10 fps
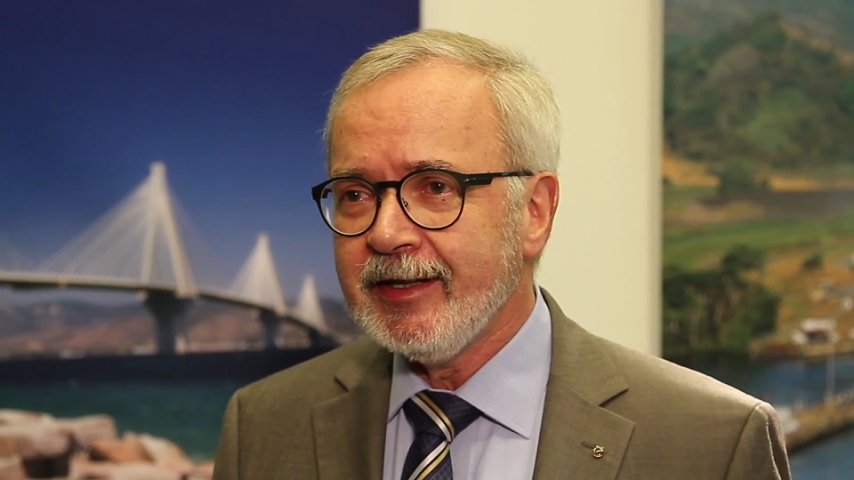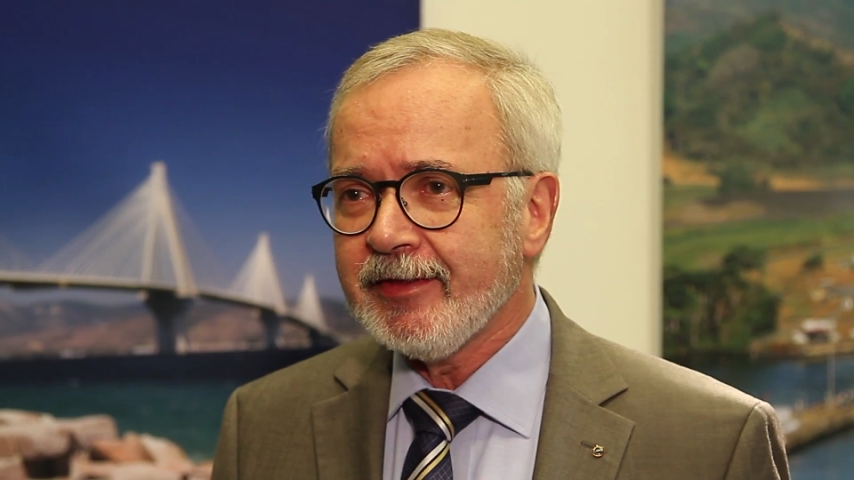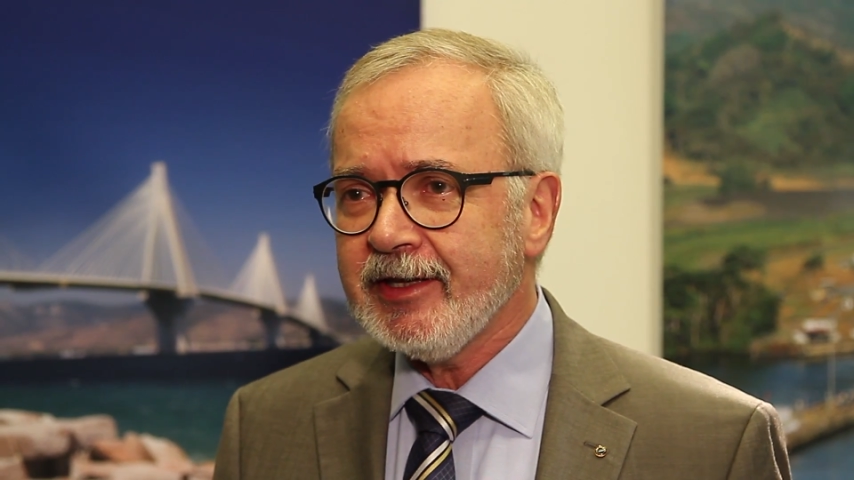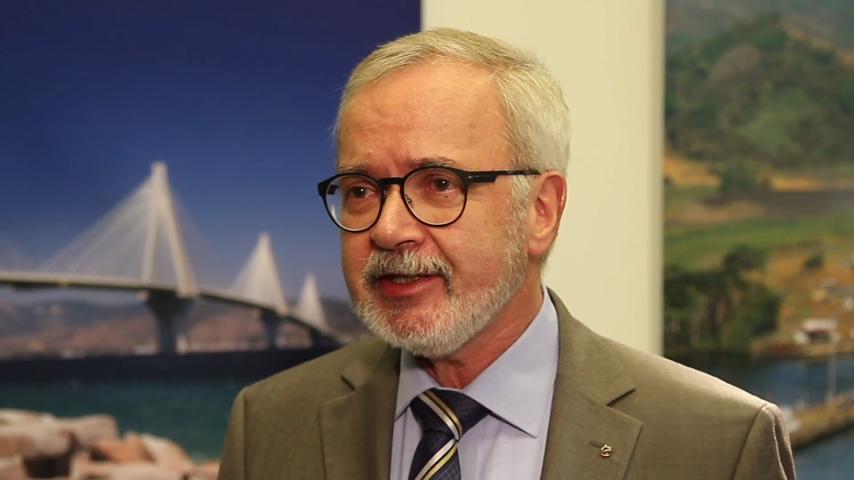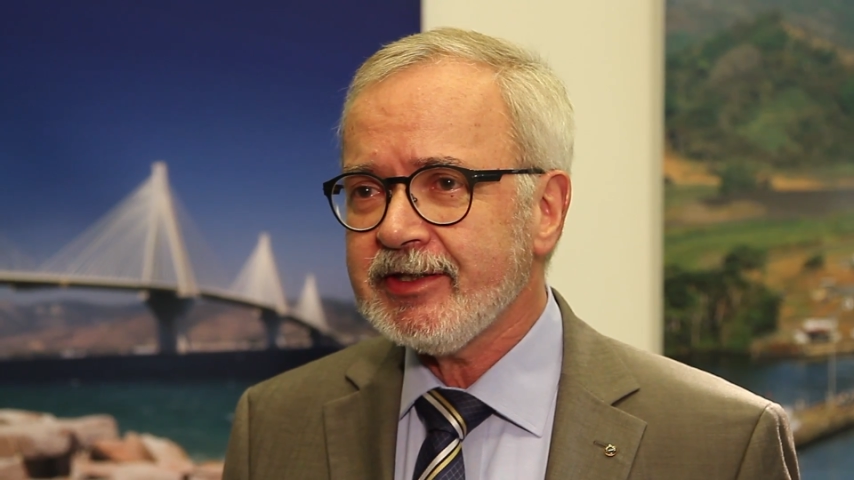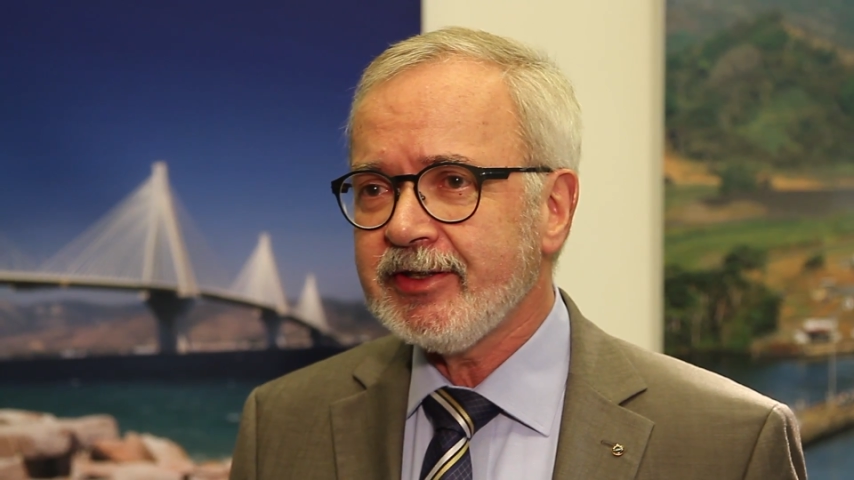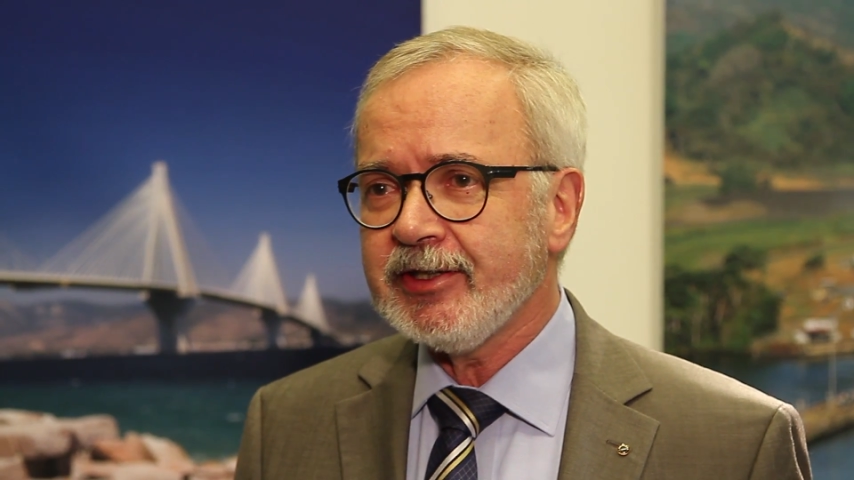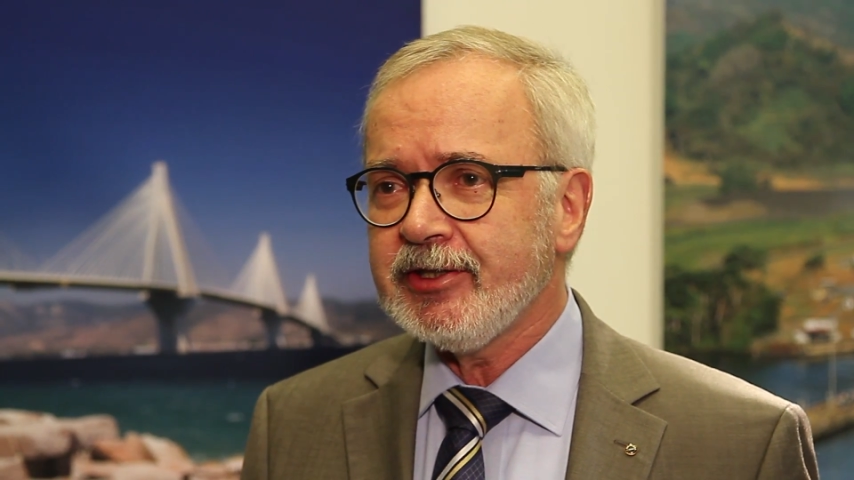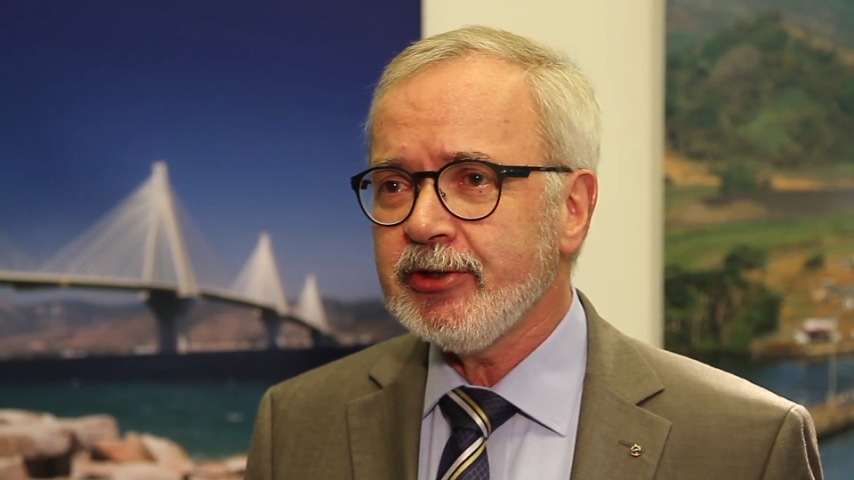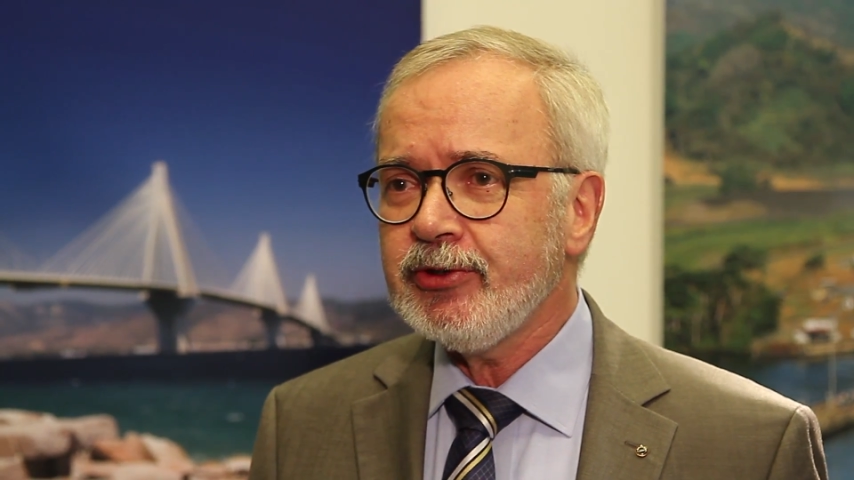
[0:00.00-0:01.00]
This is the
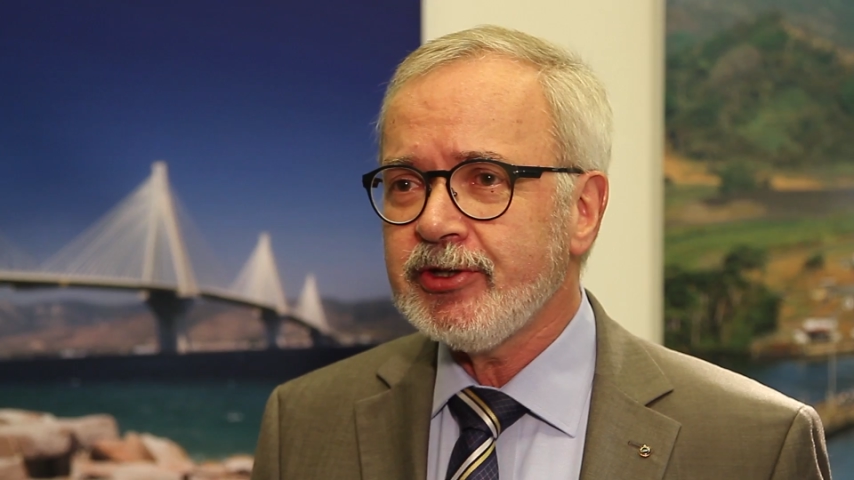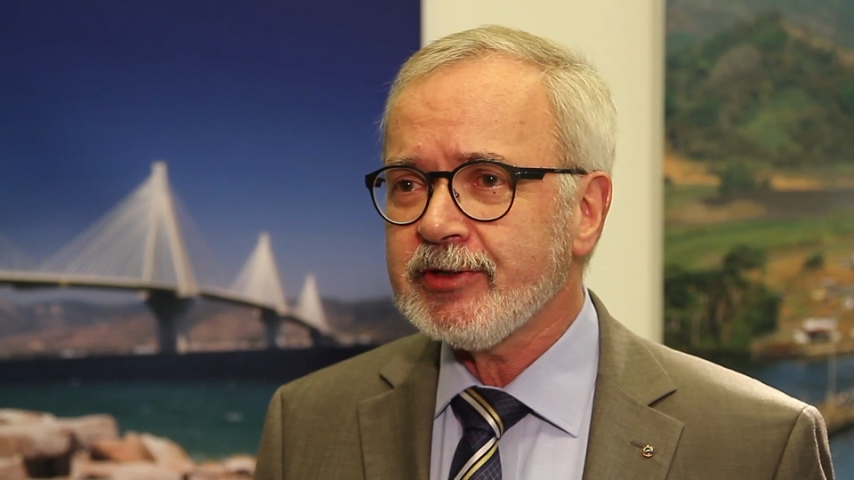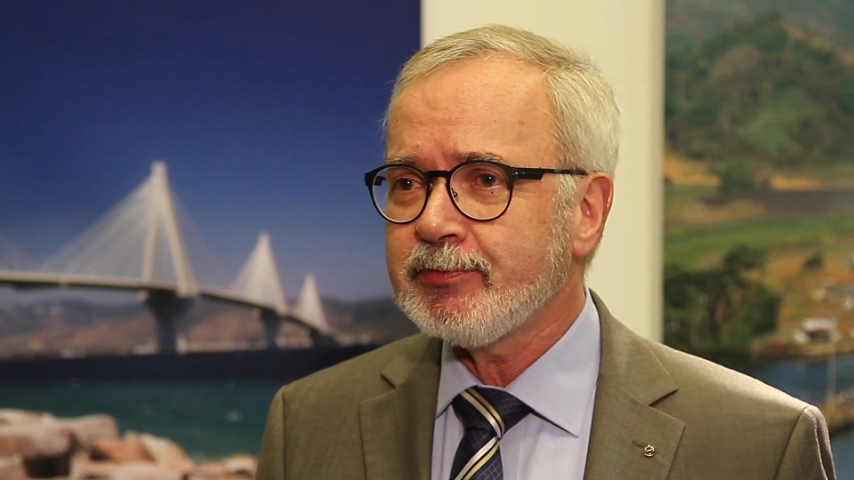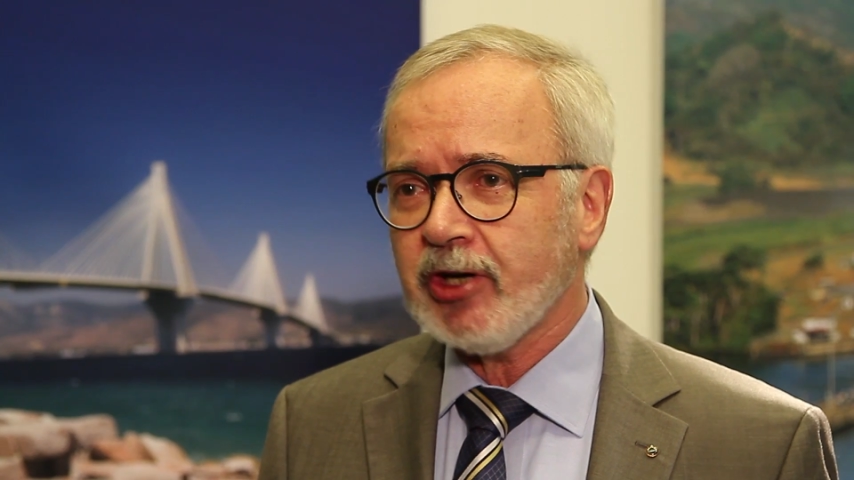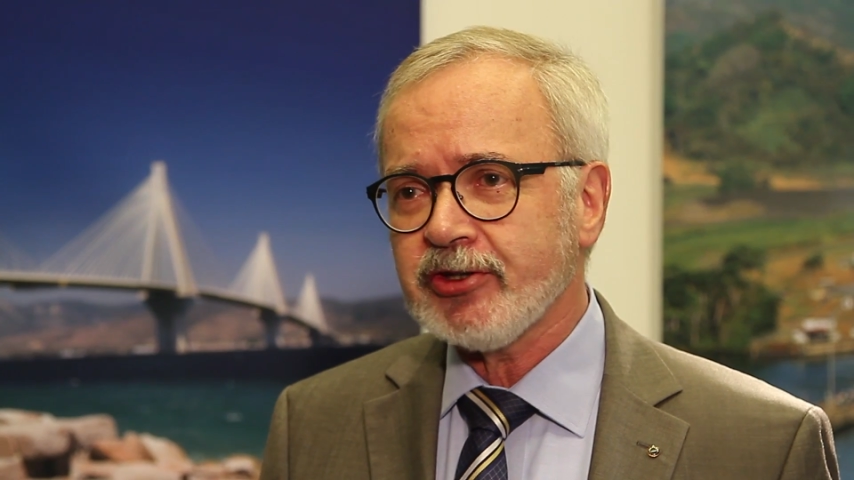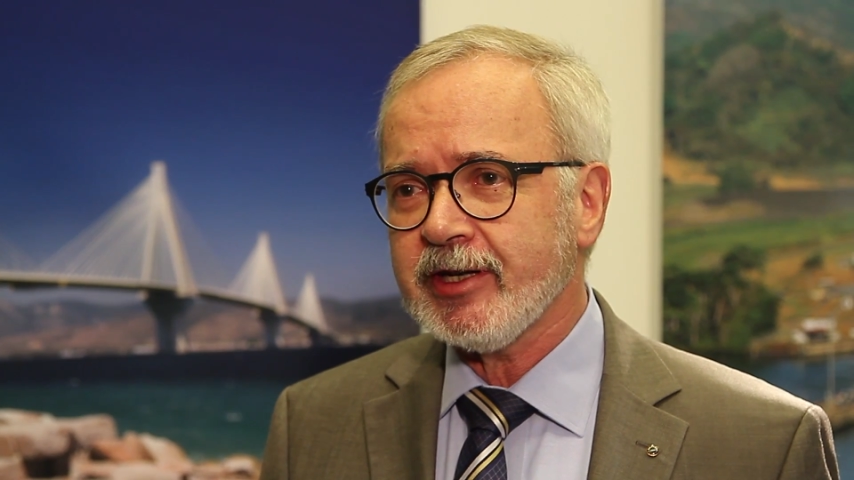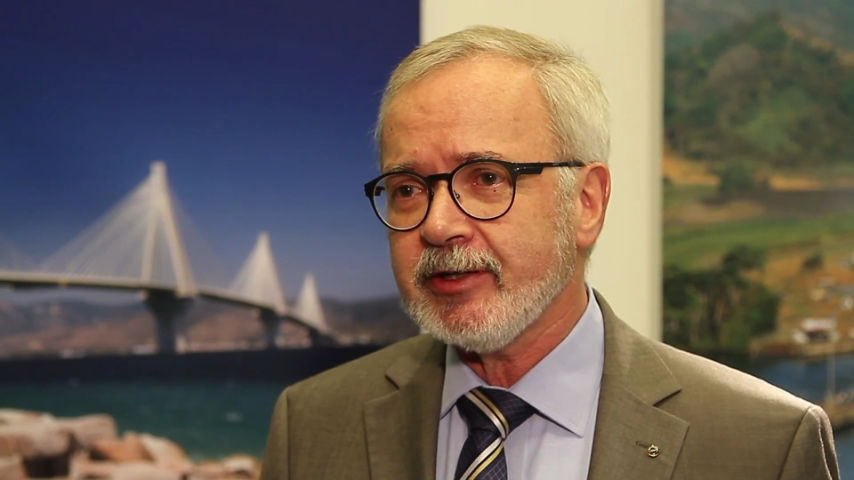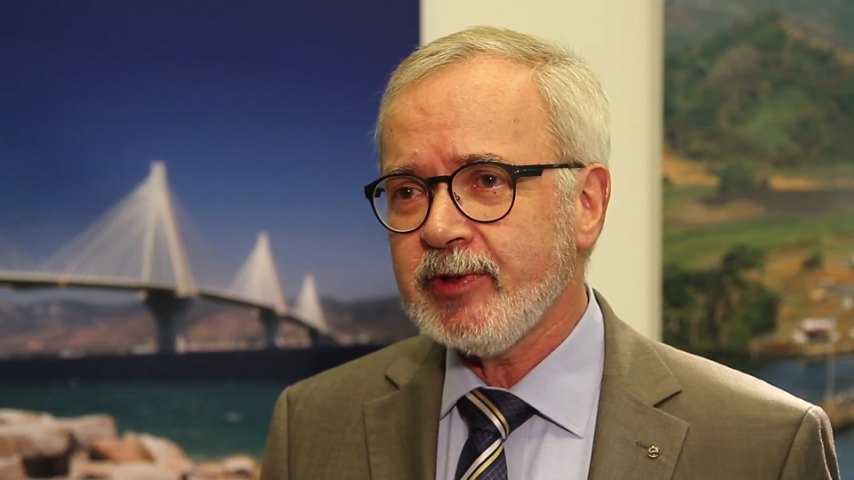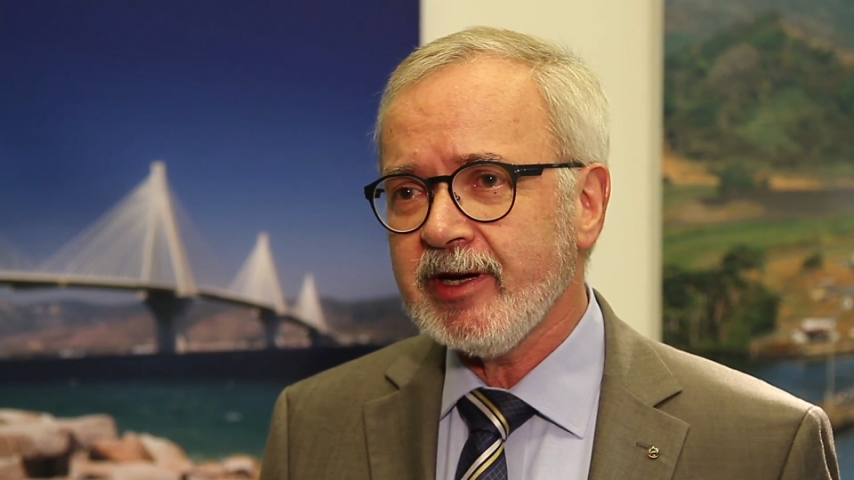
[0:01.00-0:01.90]
hugest project